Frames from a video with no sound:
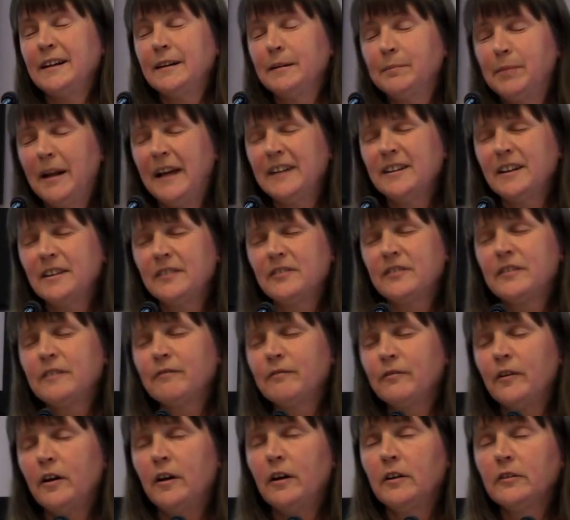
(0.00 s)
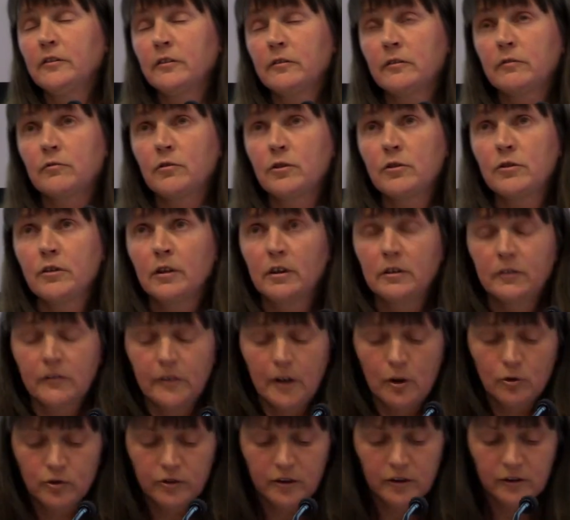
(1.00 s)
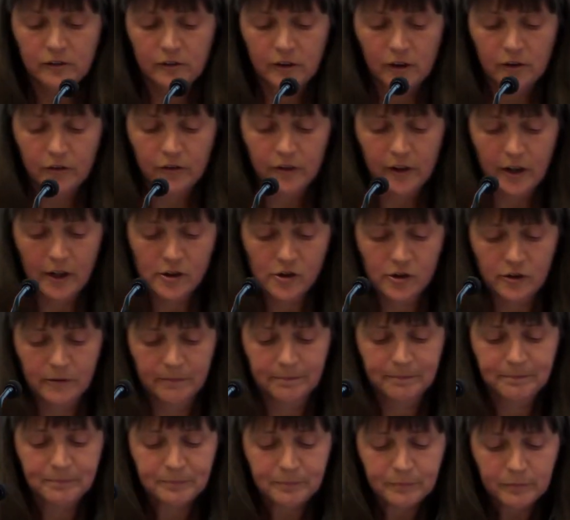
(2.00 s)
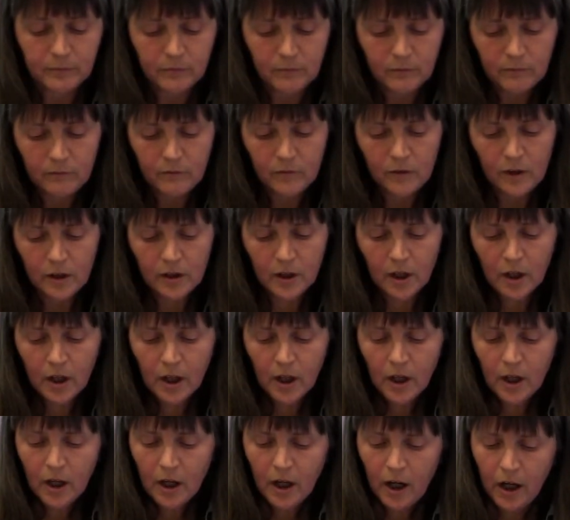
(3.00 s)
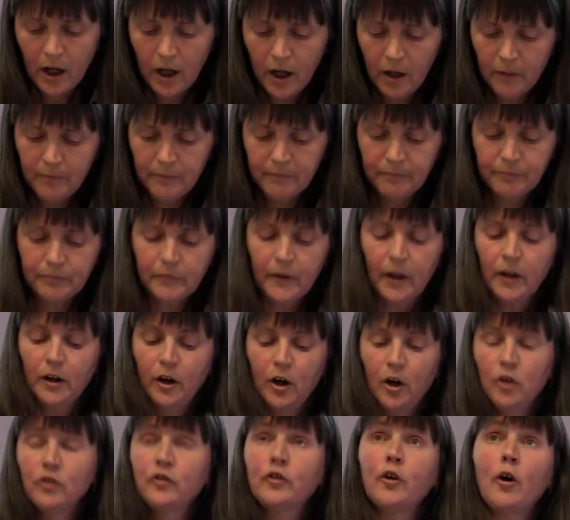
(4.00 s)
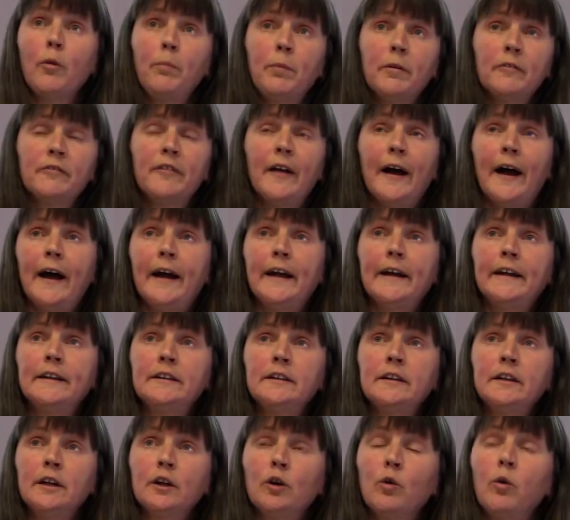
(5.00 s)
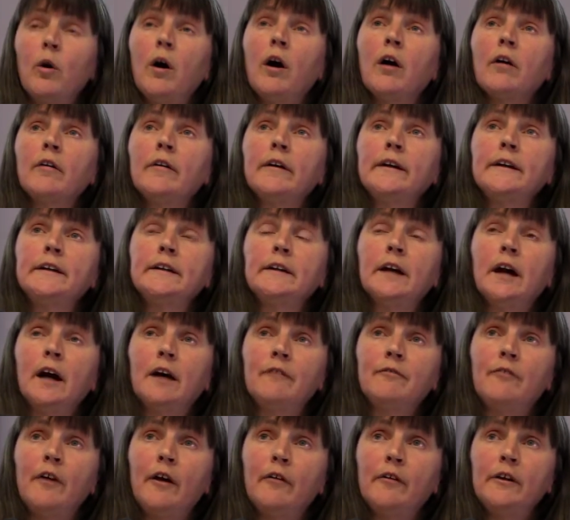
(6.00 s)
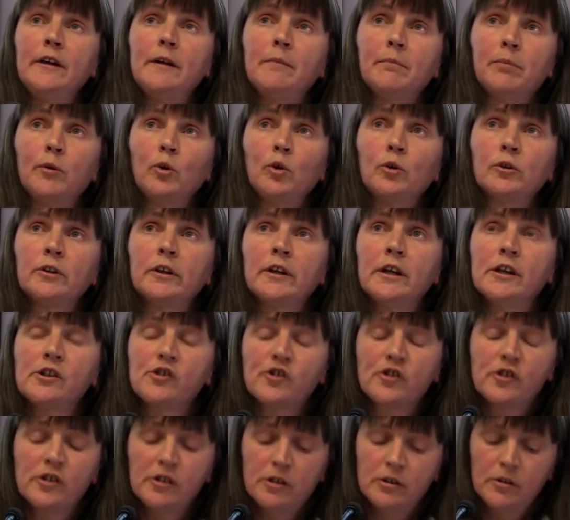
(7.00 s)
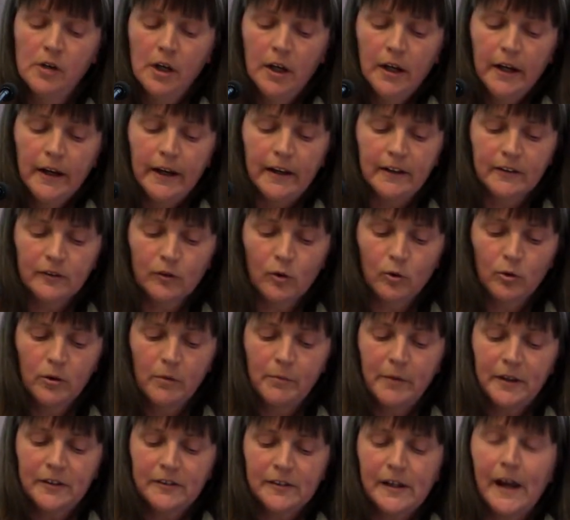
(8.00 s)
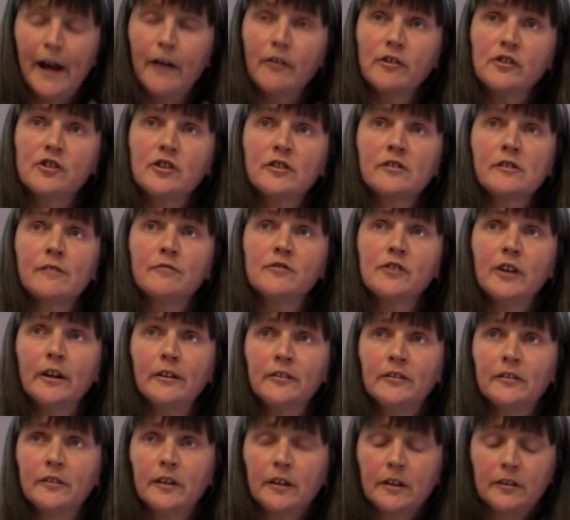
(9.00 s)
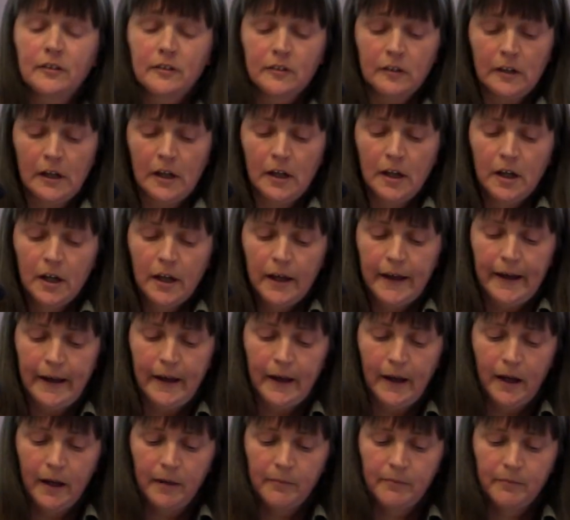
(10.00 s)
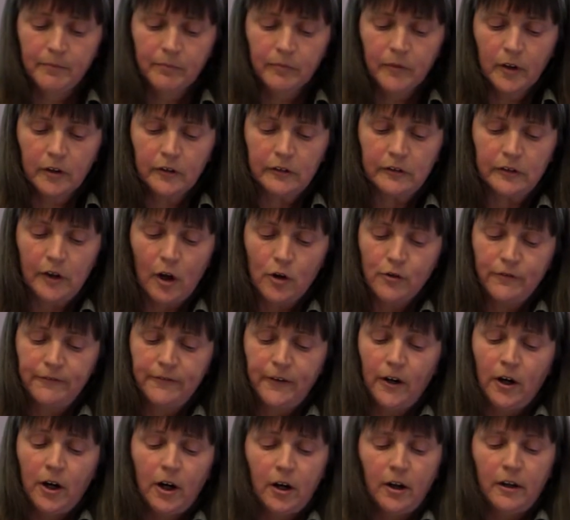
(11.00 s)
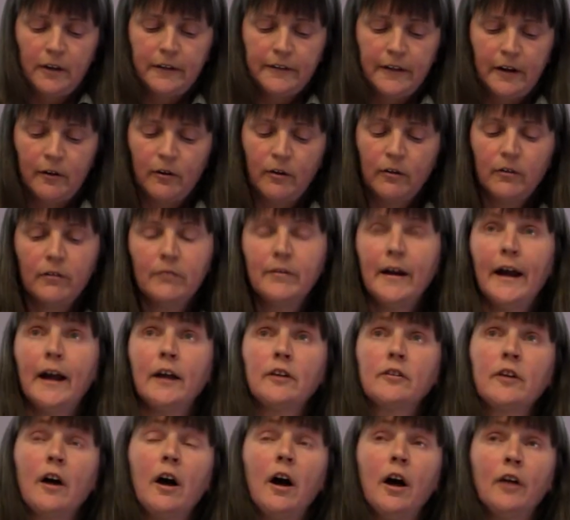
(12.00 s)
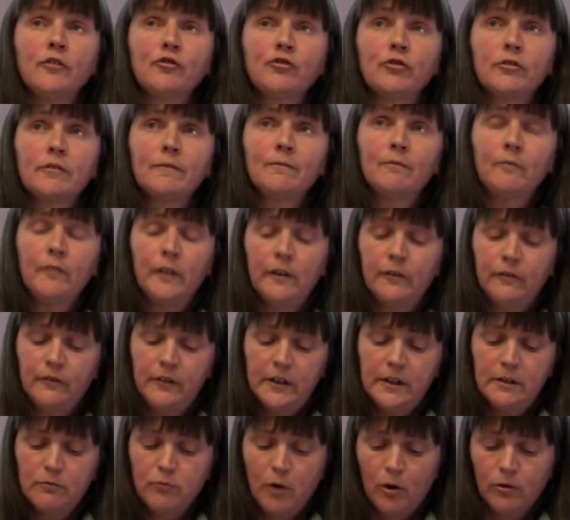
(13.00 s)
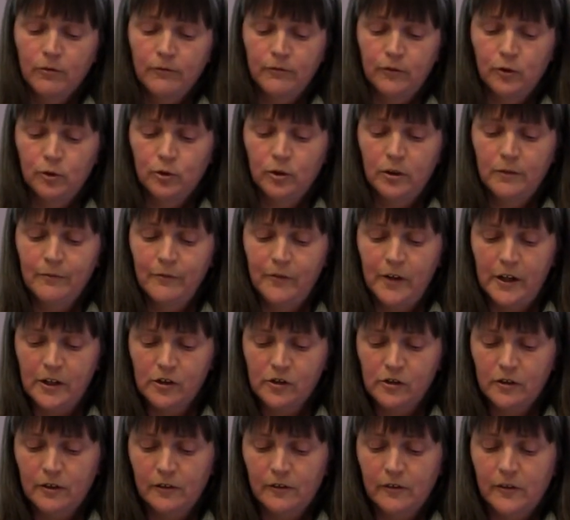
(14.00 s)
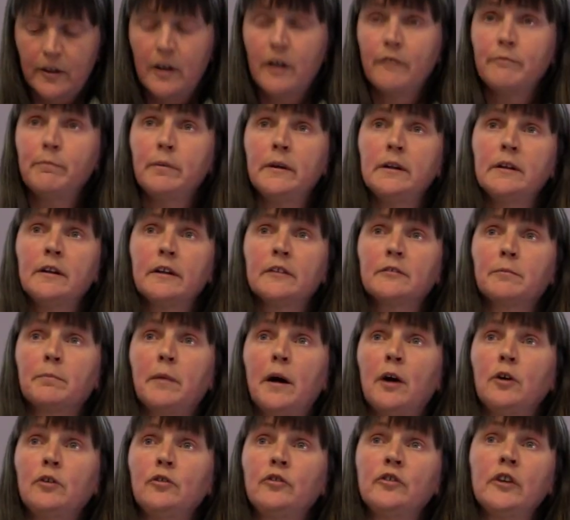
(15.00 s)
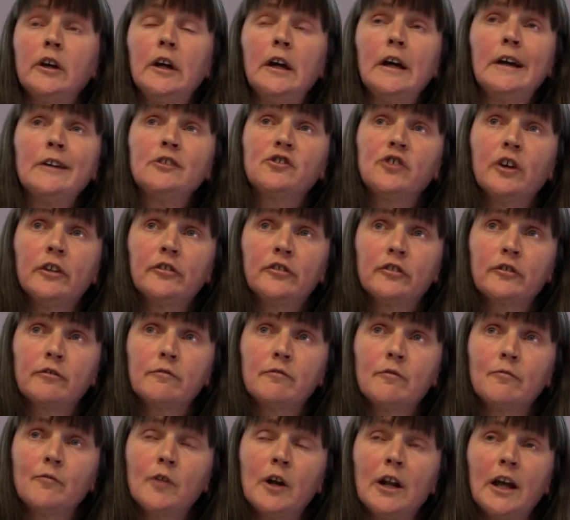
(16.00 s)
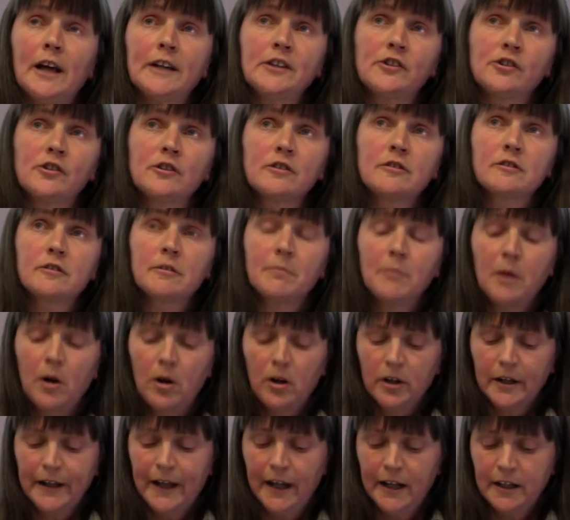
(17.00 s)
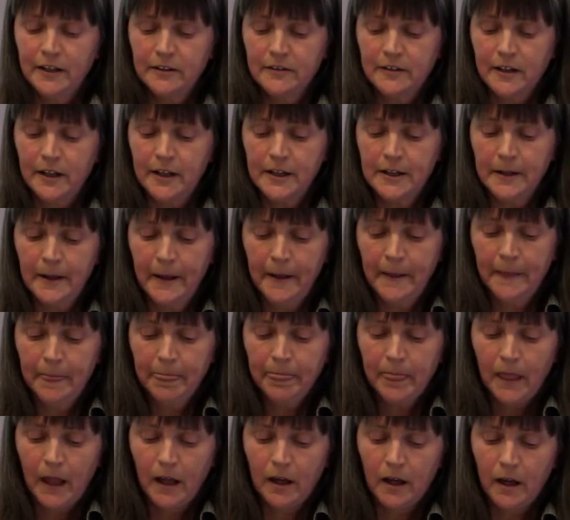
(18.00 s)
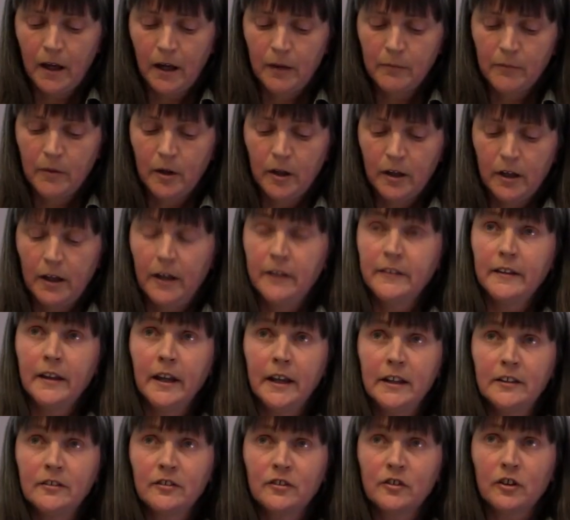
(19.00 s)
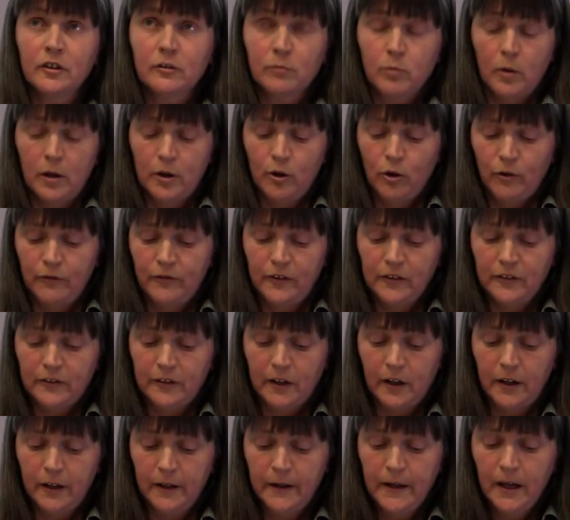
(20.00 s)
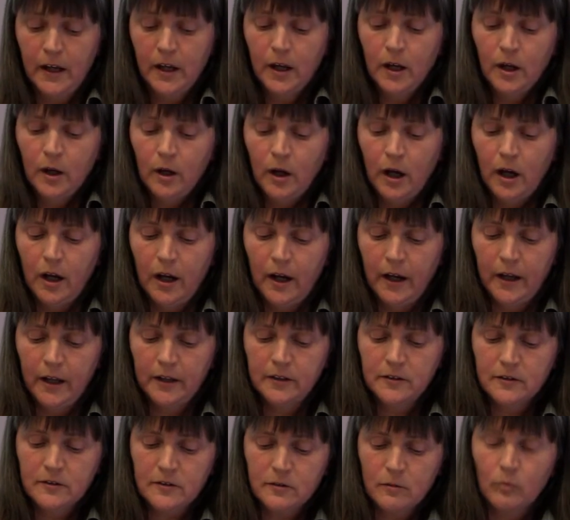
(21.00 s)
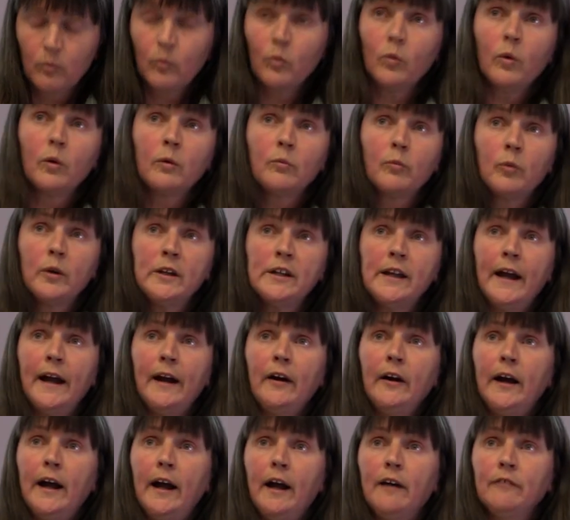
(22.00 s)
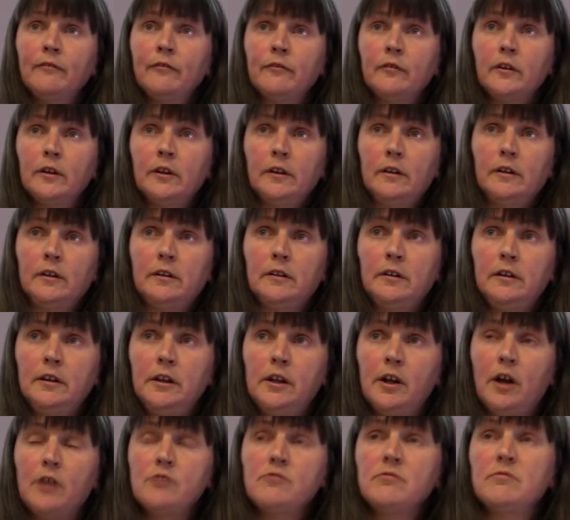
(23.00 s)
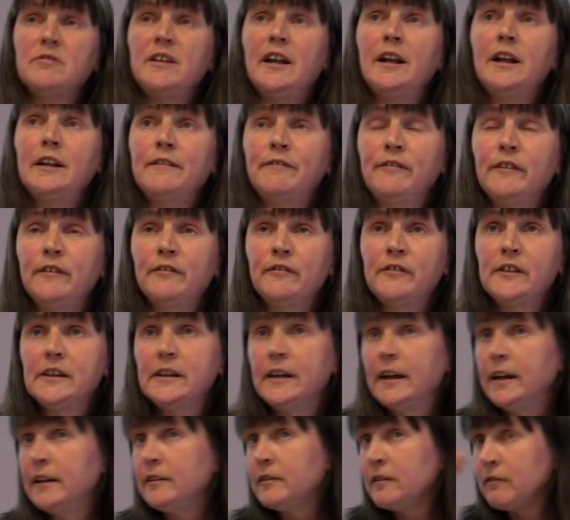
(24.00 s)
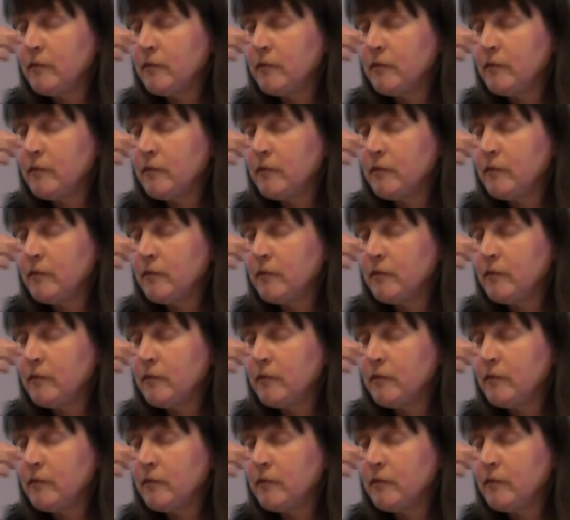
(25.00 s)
blacklisting files through the Consulting Association. On top of that, in the inquiry, a very important issue is all the miscarriages of justice. So far, there are around 150 wrongful convictions that have been exposed just in relation to Mark Kennedy, and he's just one officer. And we now have, you know, nearly 50 years